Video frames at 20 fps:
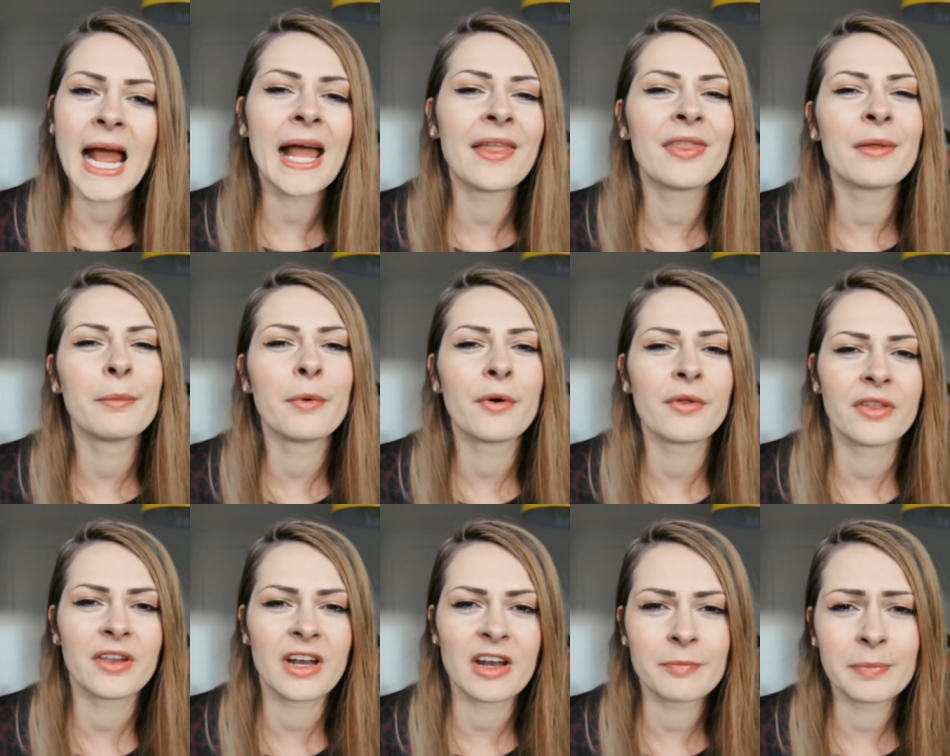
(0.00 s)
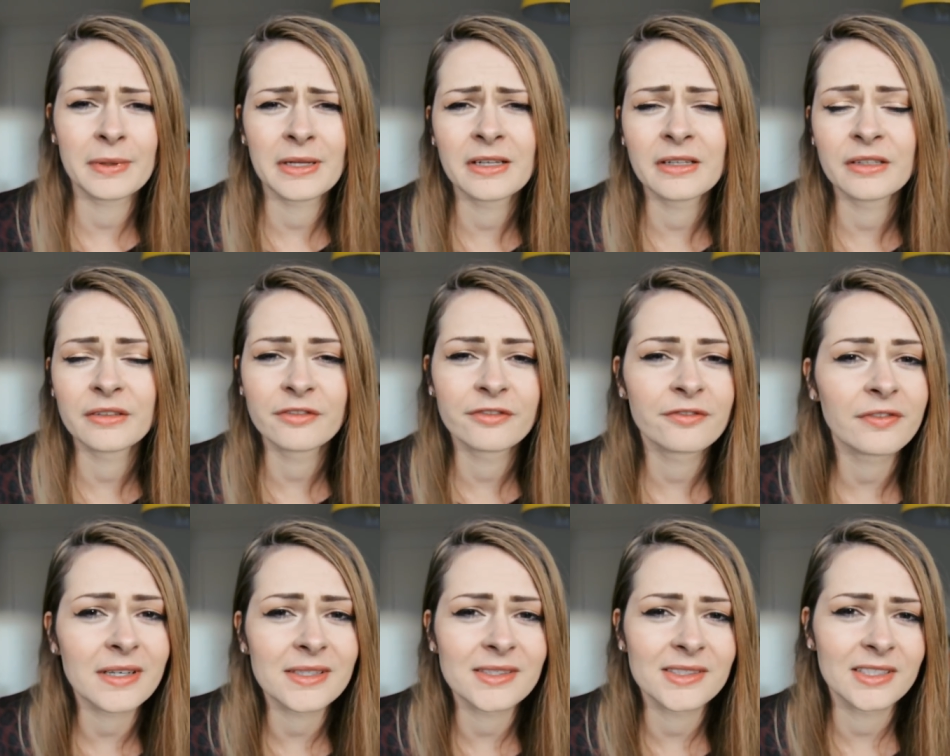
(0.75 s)
and the more that I've been
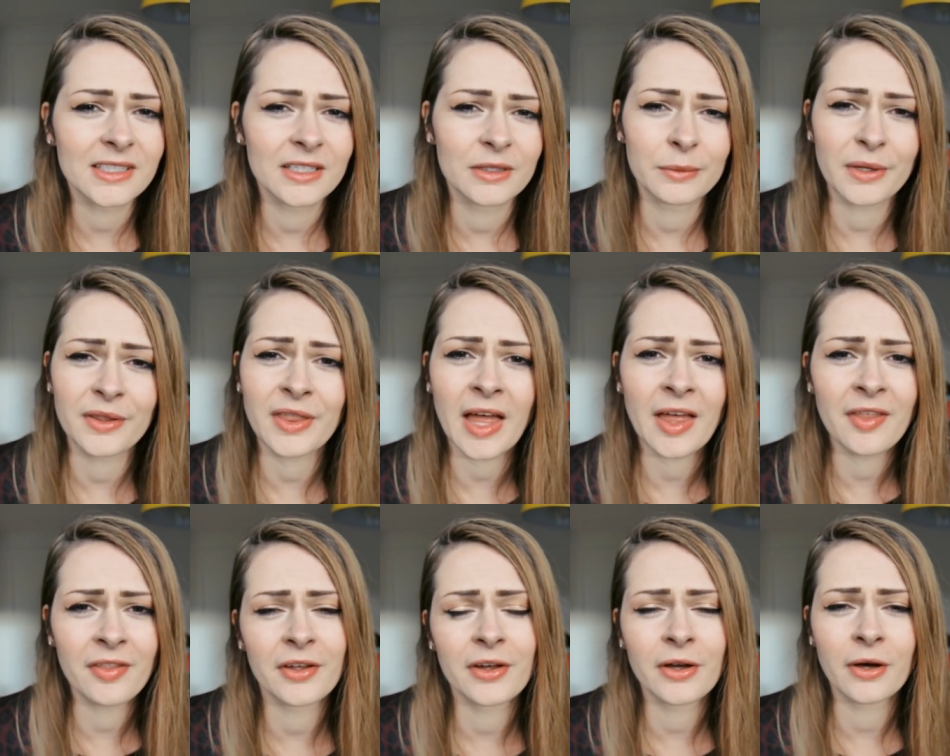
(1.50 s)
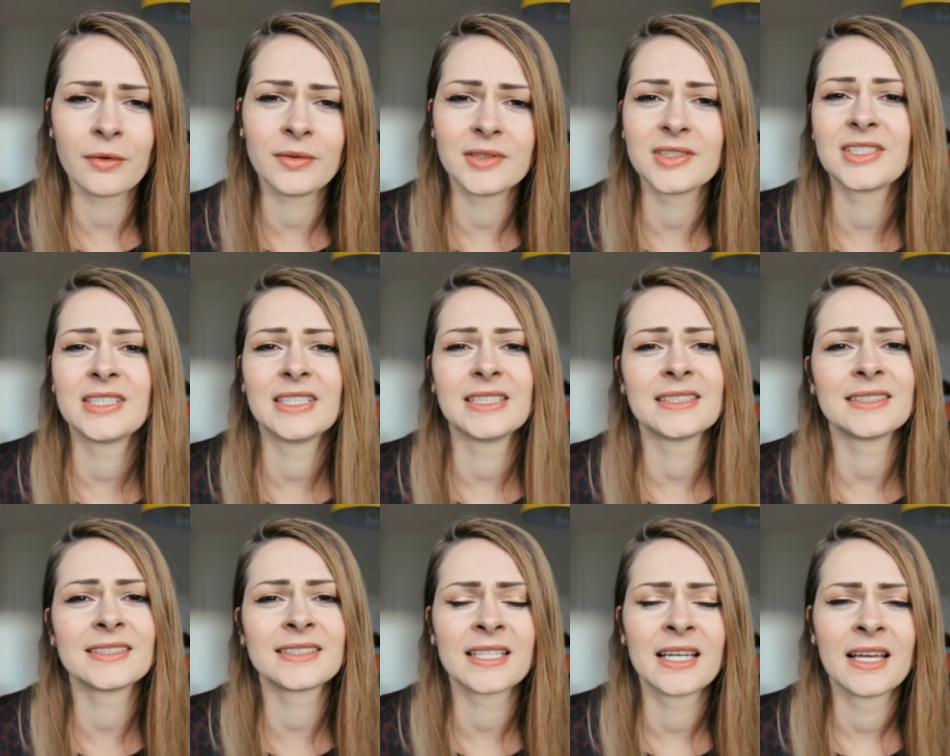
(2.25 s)
confronted with other
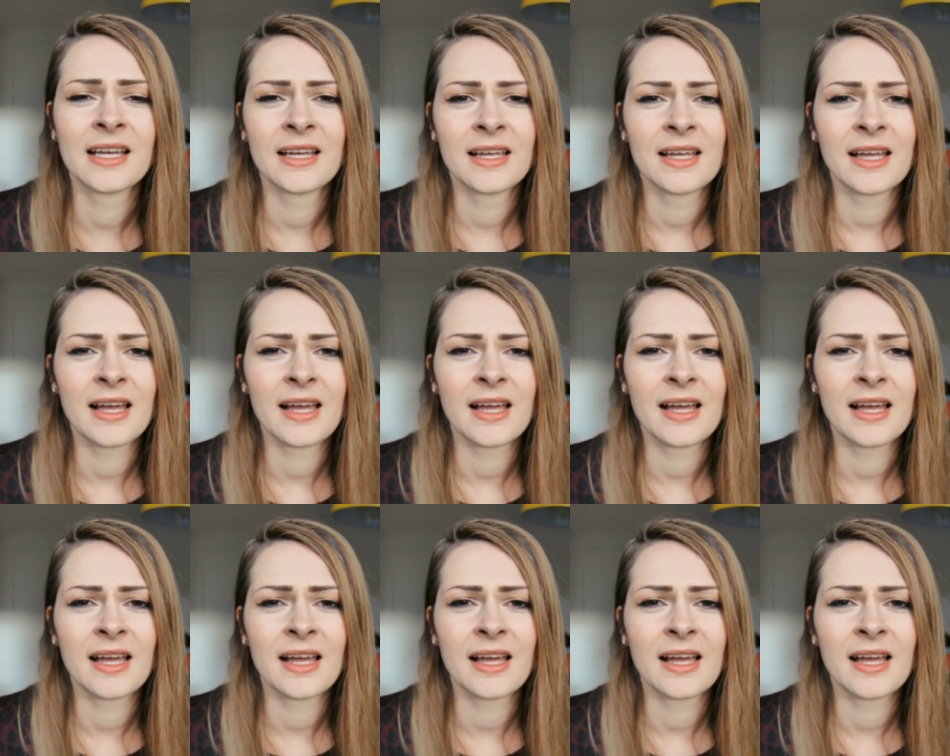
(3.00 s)
cultures,